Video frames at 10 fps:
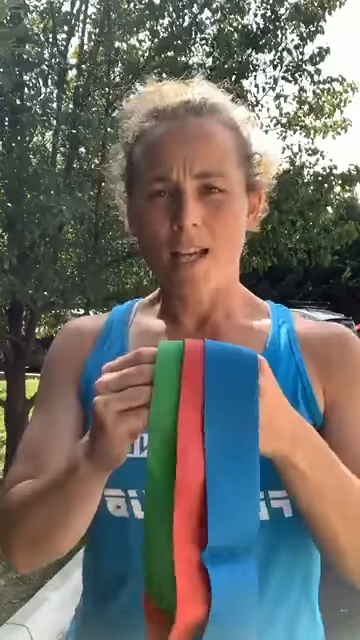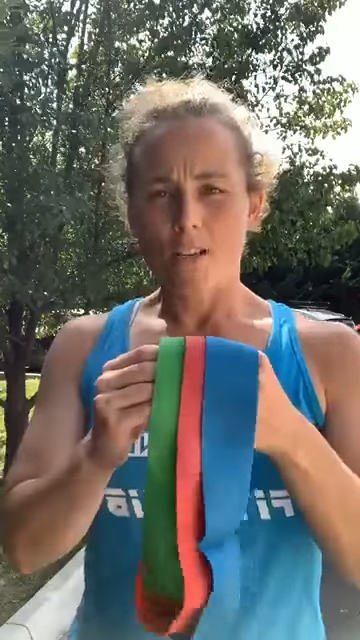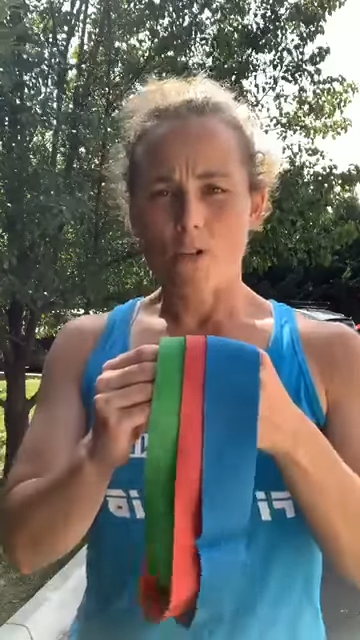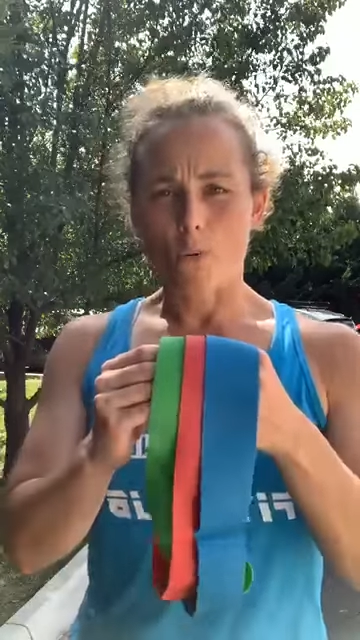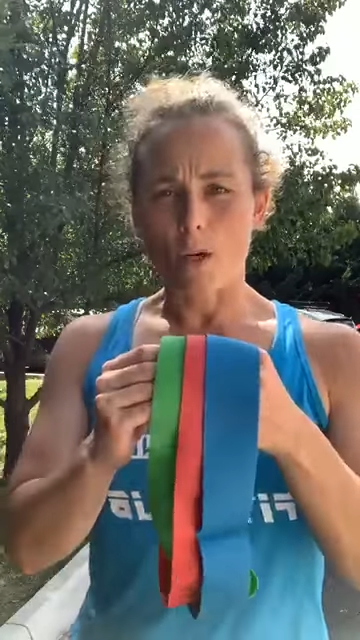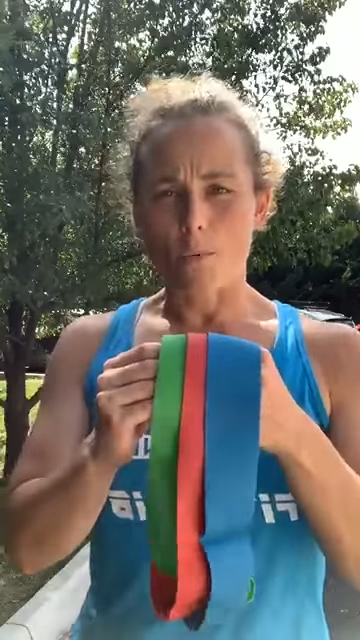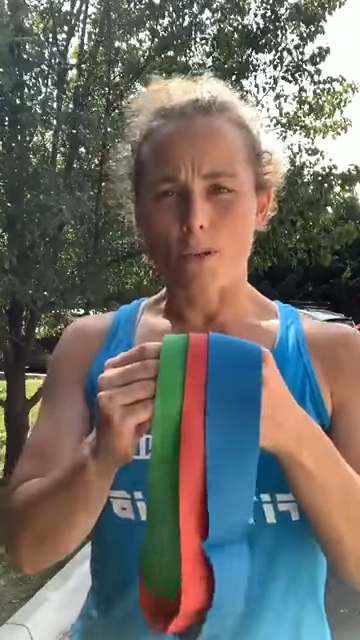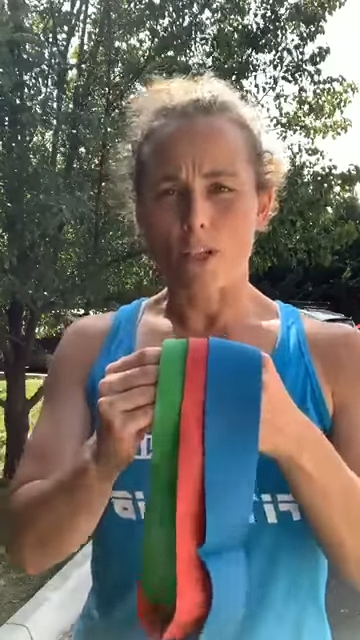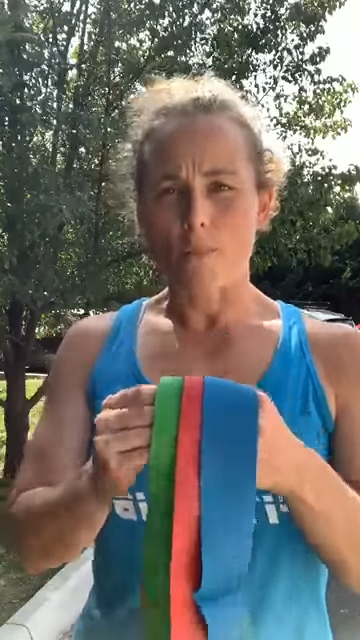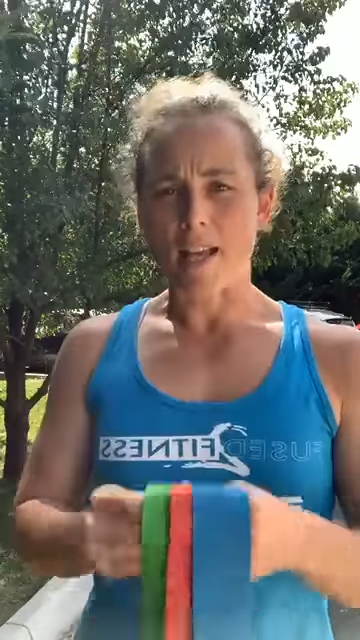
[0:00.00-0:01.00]
to work with
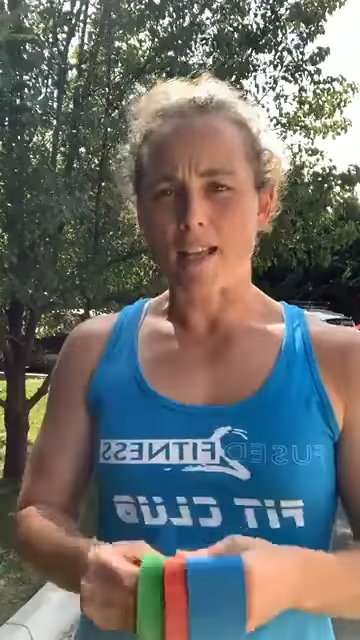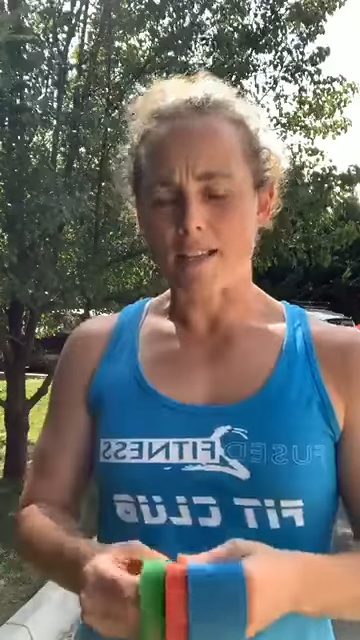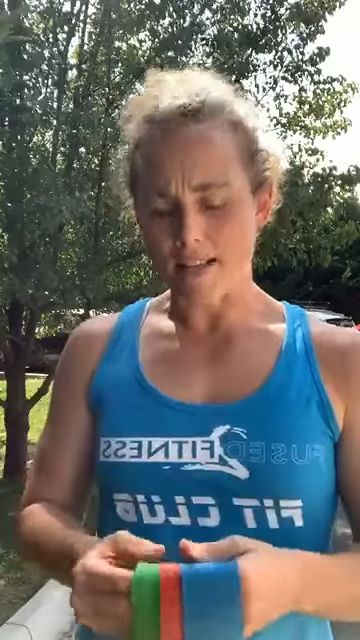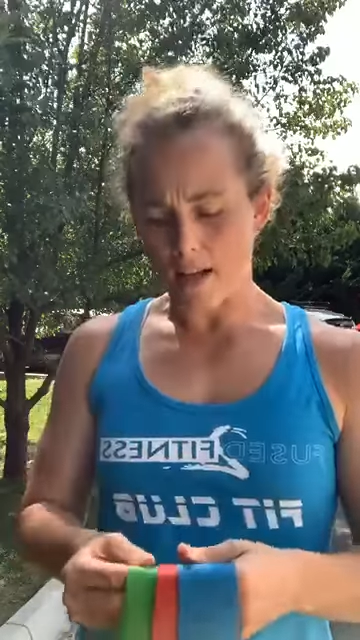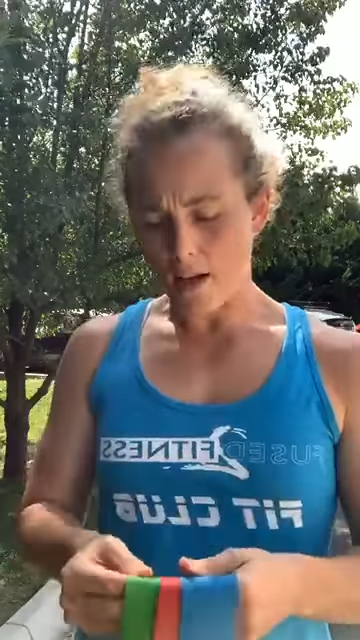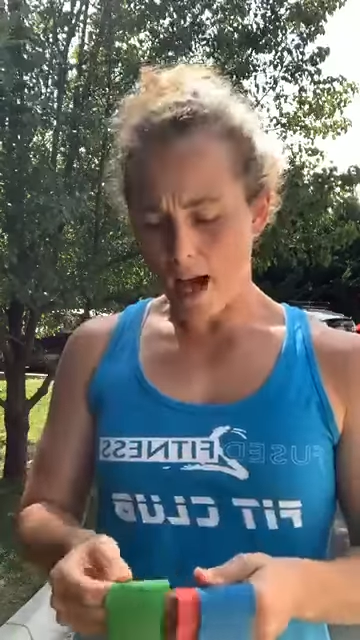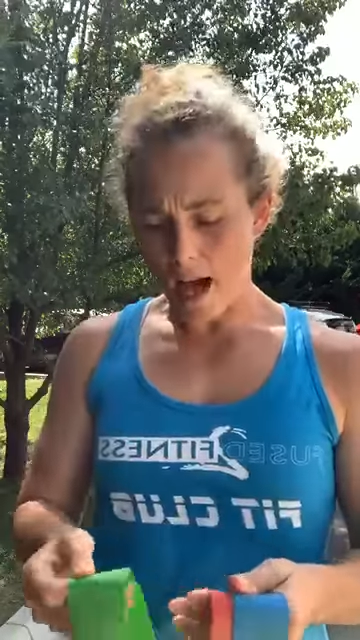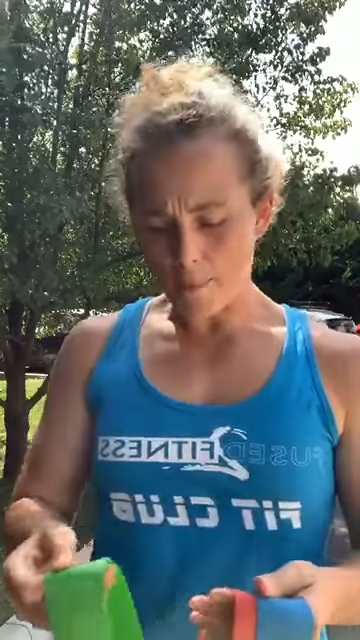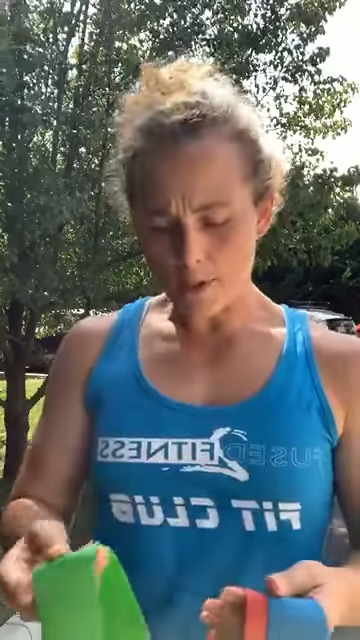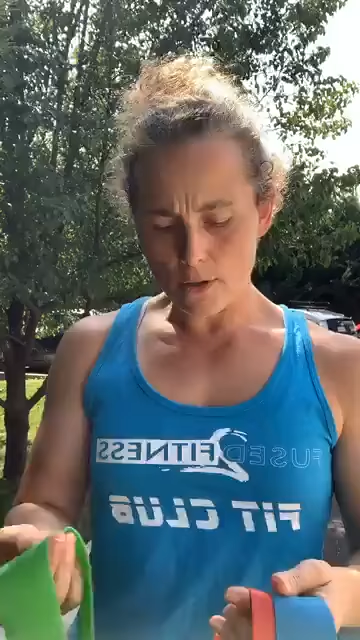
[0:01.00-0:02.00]
your bands. Now,
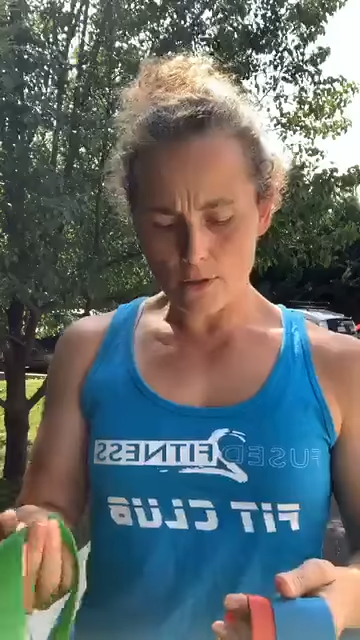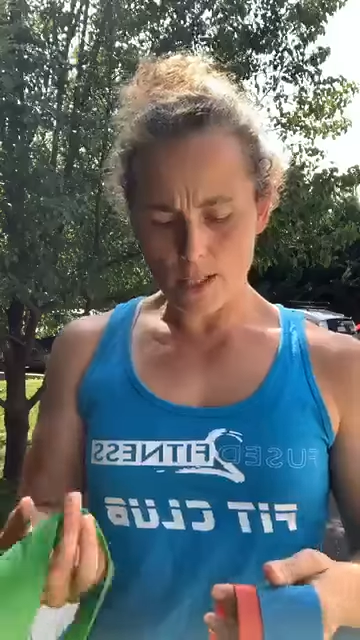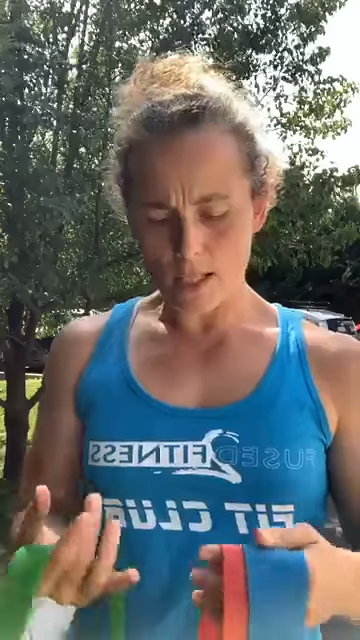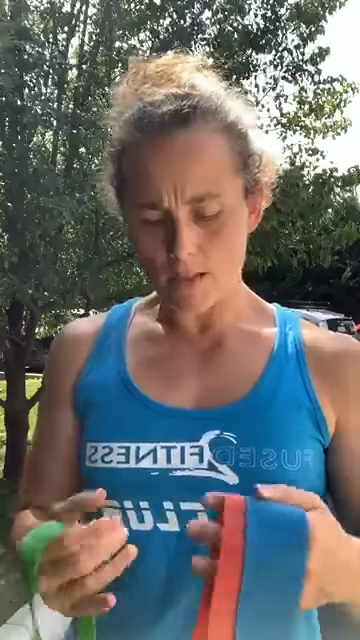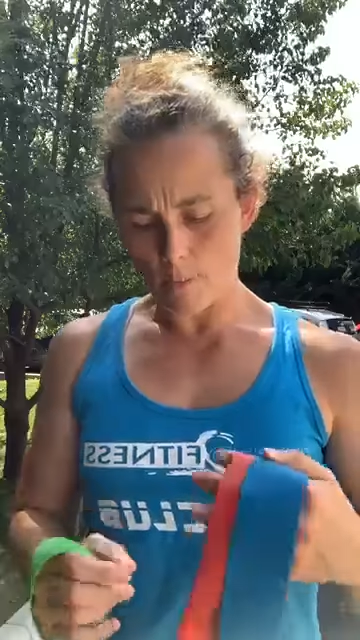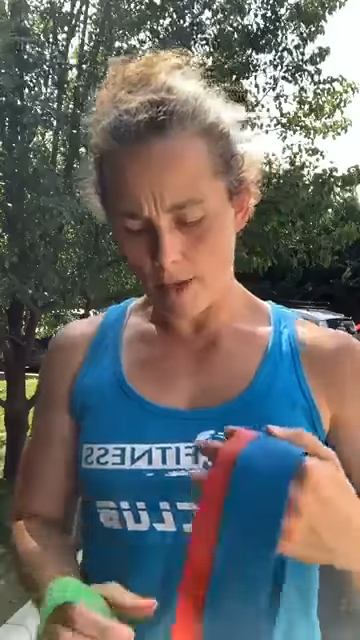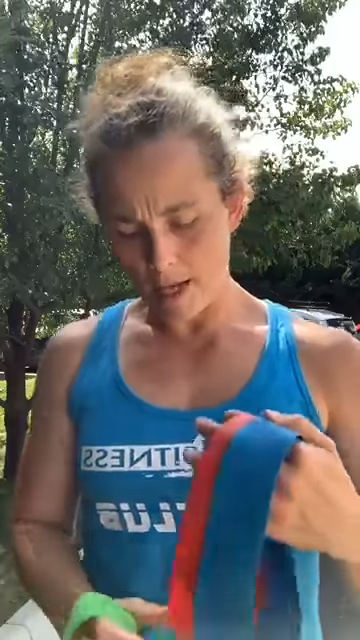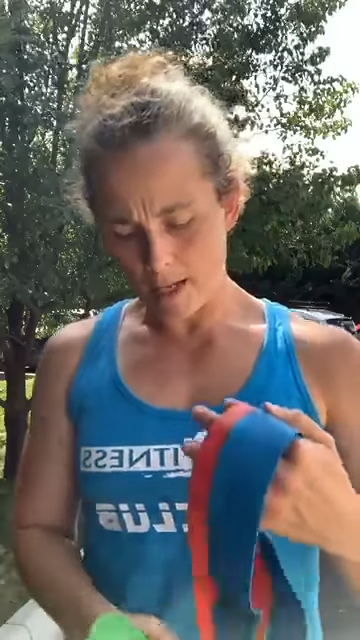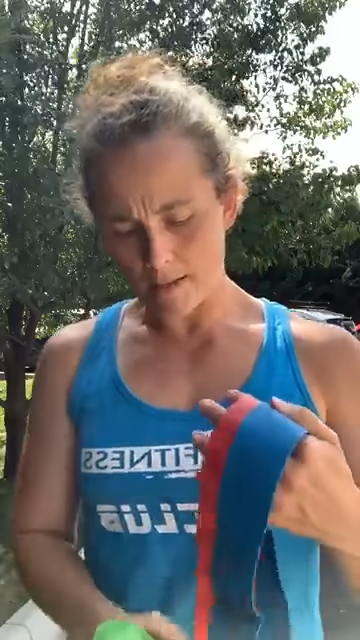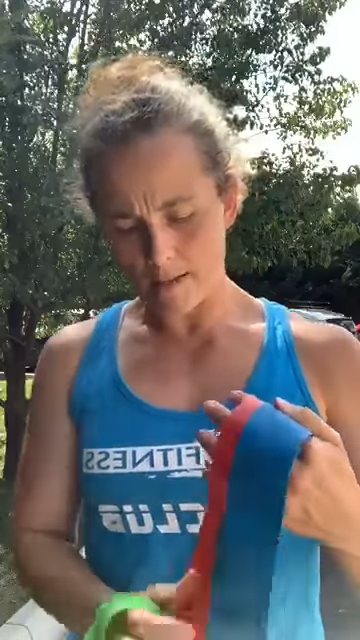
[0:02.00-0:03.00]
I'm using the bands,